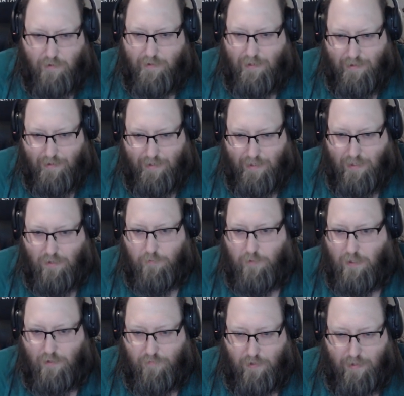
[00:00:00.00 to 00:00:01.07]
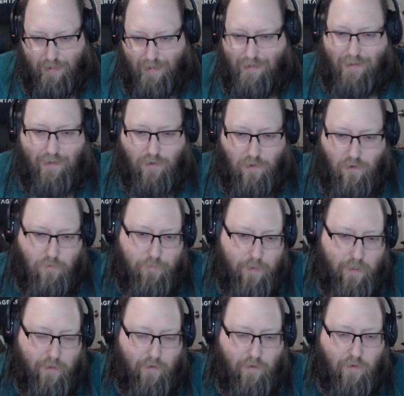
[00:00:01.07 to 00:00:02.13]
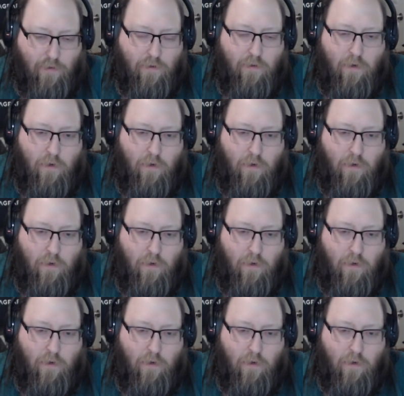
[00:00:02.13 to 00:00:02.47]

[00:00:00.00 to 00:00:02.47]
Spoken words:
I've seen cases where stuff like that doesn't because